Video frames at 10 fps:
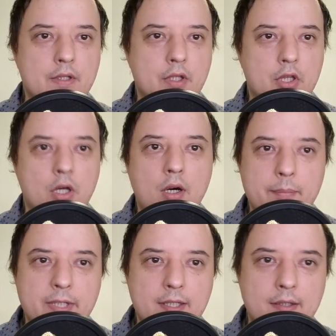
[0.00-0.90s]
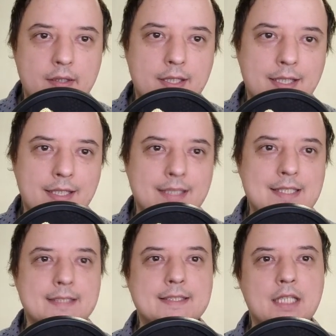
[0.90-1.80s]
the topic
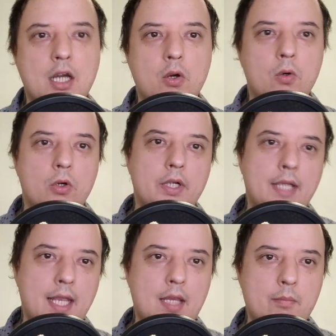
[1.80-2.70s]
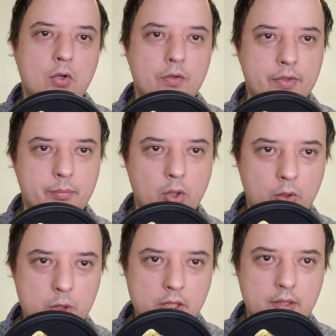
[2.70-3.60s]
is our name of the
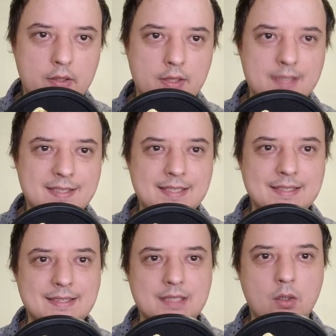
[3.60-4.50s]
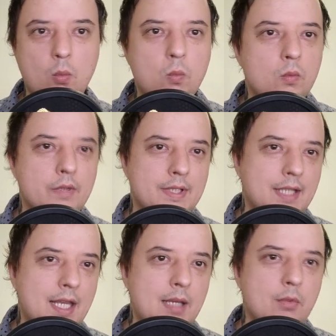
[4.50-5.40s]
project. This is the
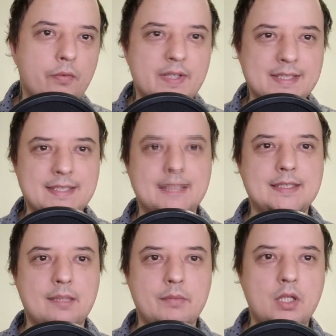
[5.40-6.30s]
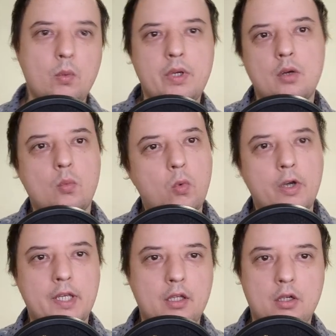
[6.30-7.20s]
name of the system that we are
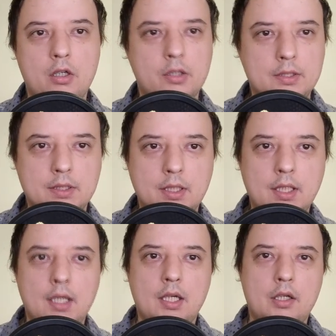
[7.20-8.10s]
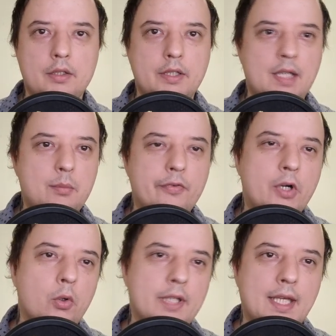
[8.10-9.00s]
working on, the name of
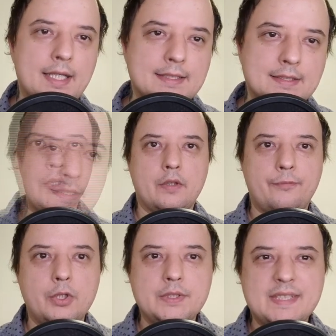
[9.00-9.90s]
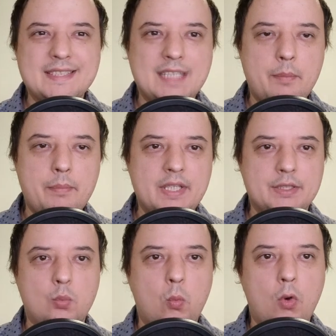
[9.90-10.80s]
our task. The first step
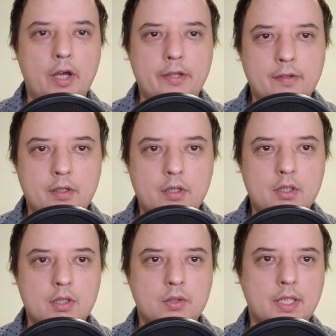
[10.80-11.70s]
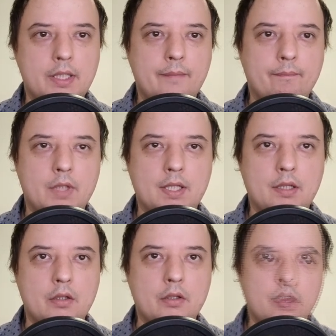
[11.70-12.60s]
is what, okay?
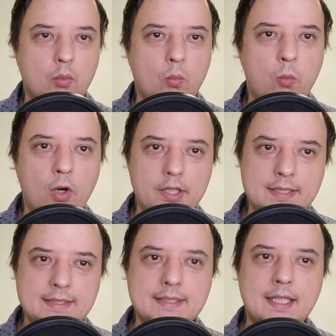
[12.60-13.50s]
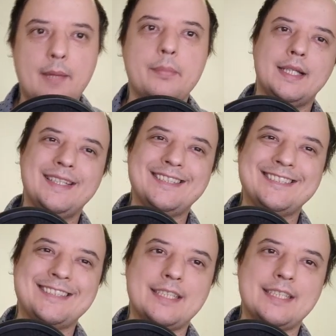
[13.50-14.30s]
And the what step is